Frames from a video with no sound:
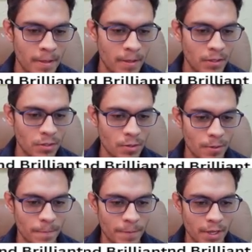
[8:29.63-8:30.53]

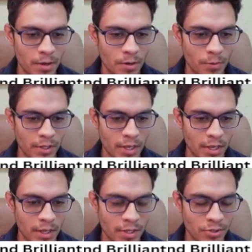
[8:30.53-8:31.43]
So they go with king
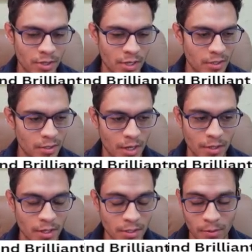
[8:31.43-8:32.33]
h6, and
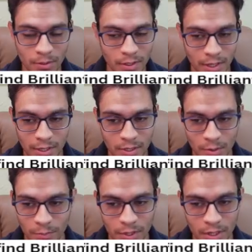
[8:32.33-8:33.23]
this looks like it's
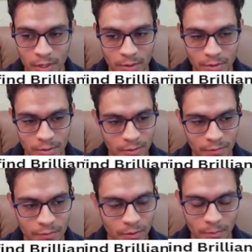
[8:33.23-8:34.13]
completely lost
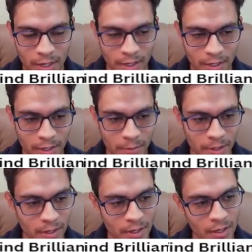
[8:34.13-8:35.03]
for black anyway.
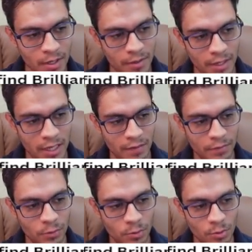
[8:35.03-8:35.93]
They
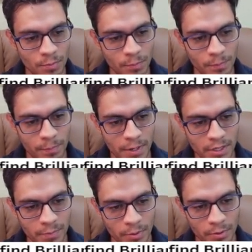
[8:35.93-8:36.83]
have 2
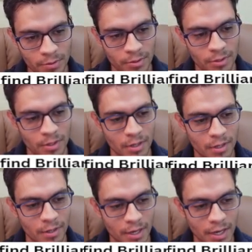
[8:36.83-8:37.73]
passed pawns
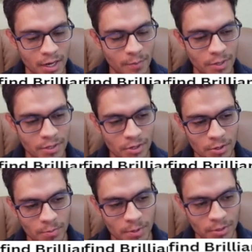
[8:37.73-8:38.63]
and a
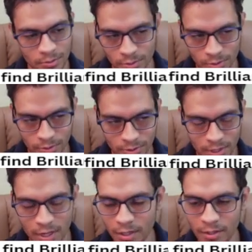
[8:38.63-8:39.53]
bishop versus just the
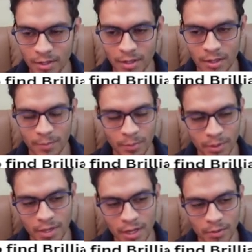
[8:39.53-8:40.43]
knight. But
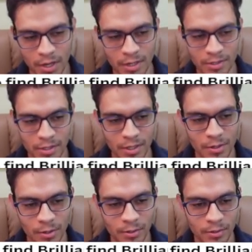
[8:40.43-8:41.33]
yeah, you can still
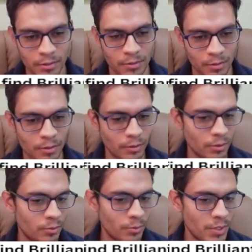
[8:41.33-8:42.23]
hold
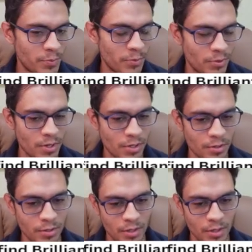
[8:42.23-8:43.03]
on to these positions.